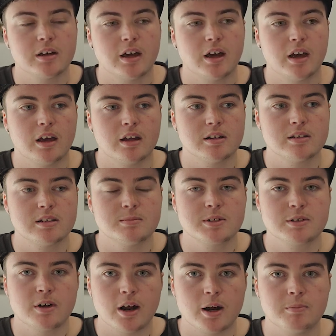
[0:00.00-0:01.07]
and
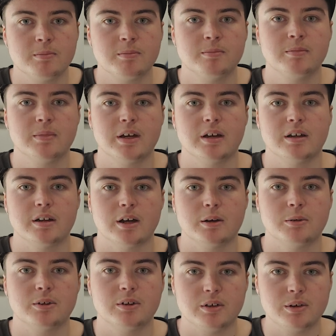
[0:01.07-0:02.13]
subscribe, and I
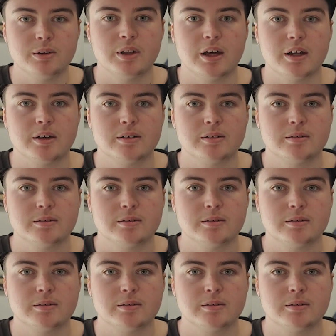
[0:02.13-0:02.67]
will see you later.